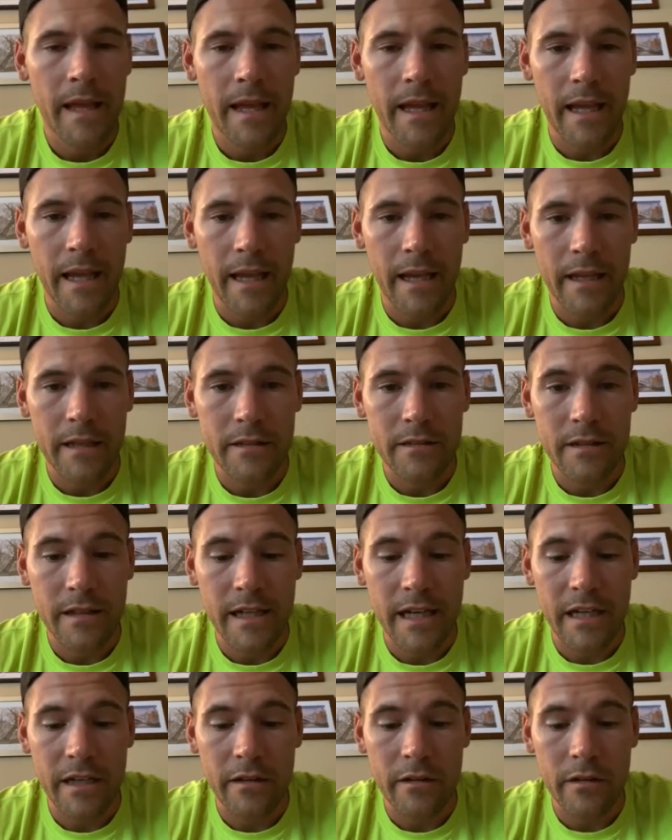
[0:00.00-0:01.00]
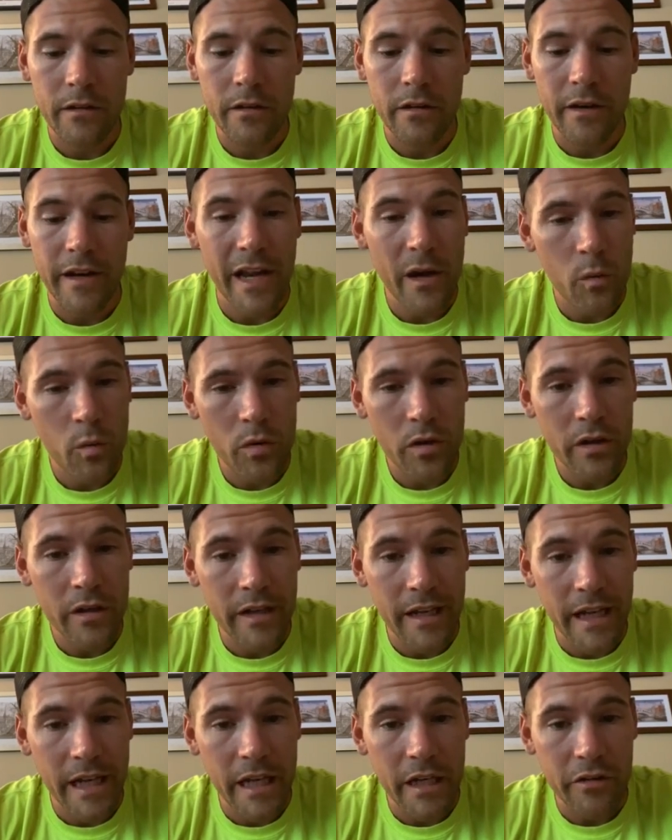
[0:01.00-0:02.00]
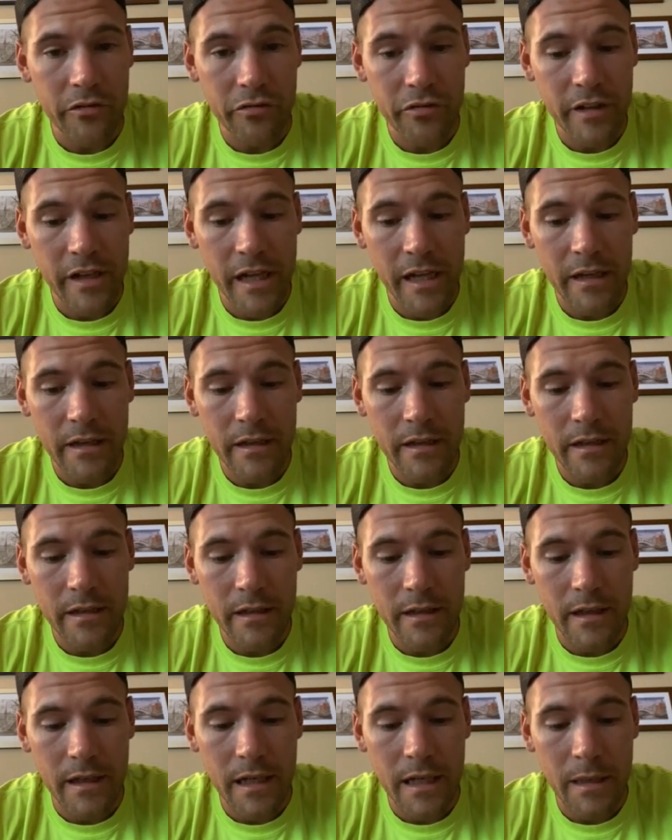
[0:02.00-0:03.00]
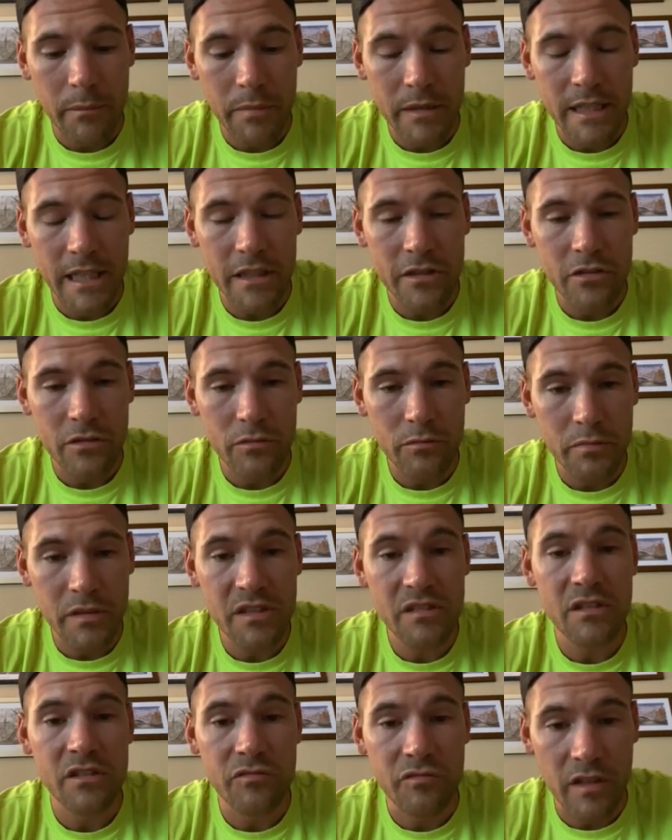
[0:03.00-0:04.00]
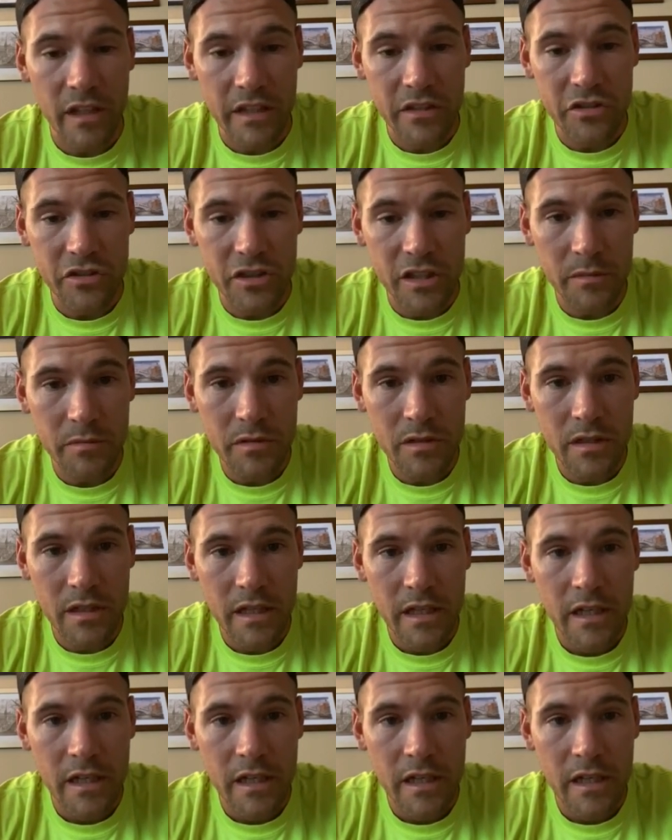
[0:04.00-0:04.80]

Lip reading: and to kind of network and create potential business relationships